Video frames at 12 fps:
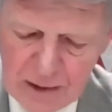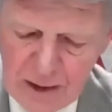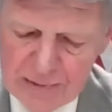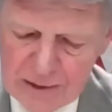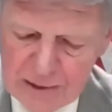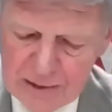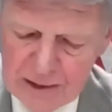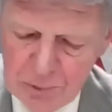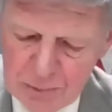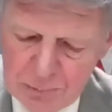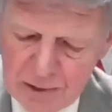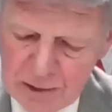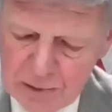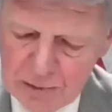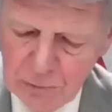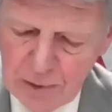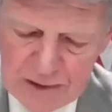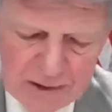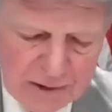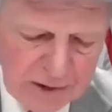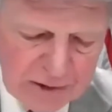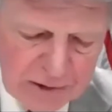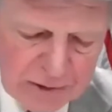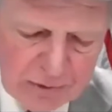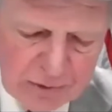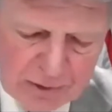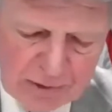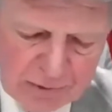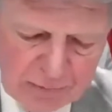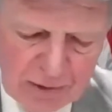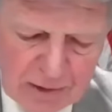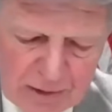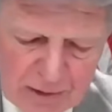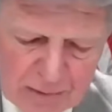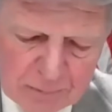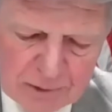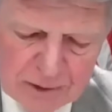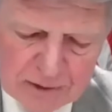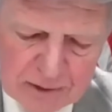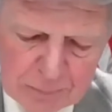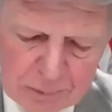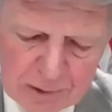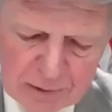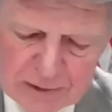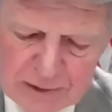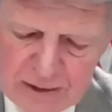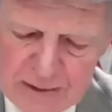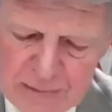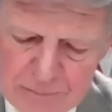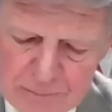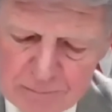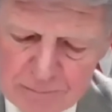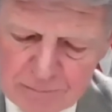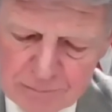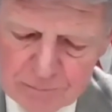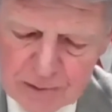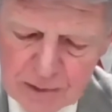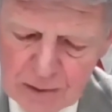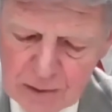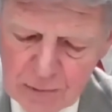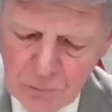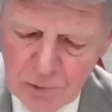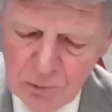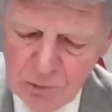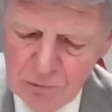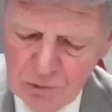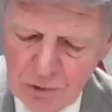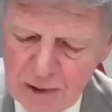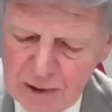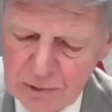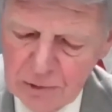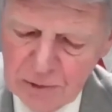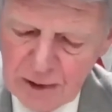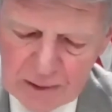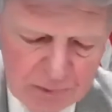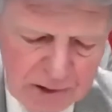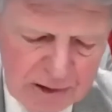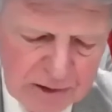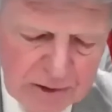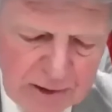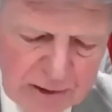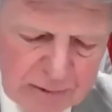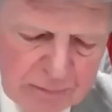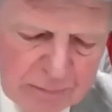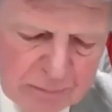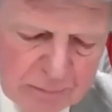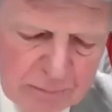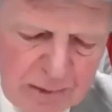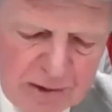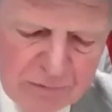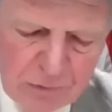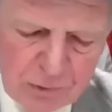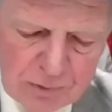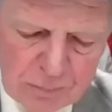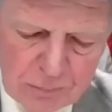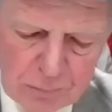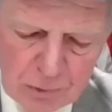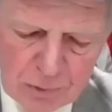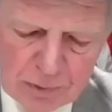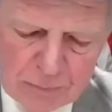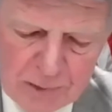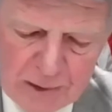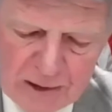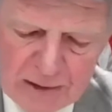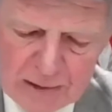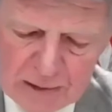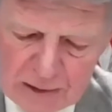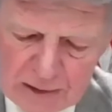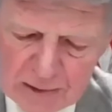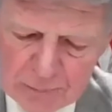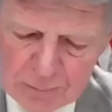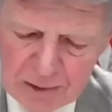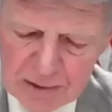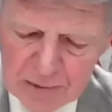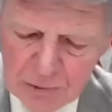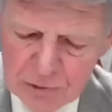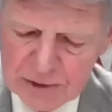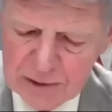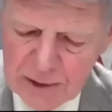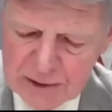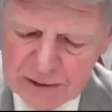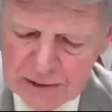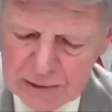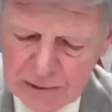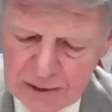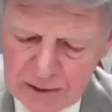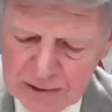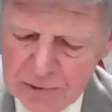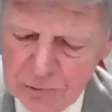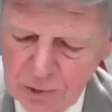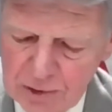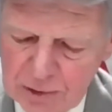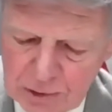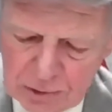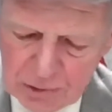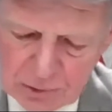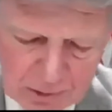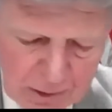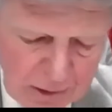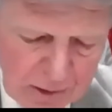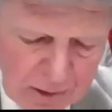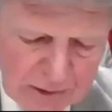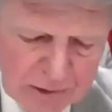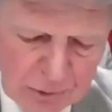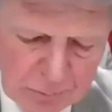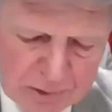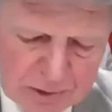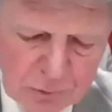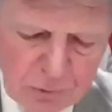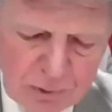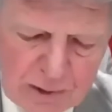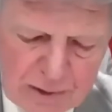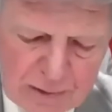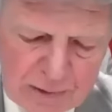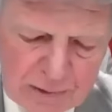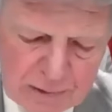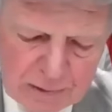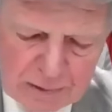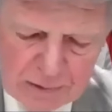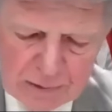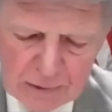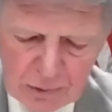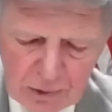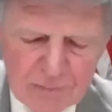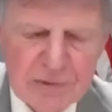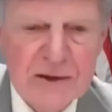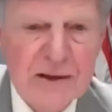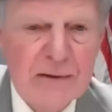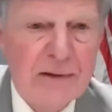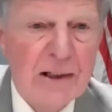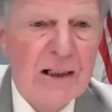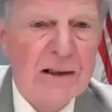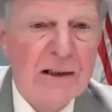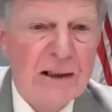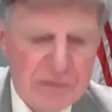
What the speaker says: I think Deb would be a great addition to the Majestic Park team. We will vote on her nomination at May 4th board meeting, and upon her selection as treasurer, she'll be sworn in the office that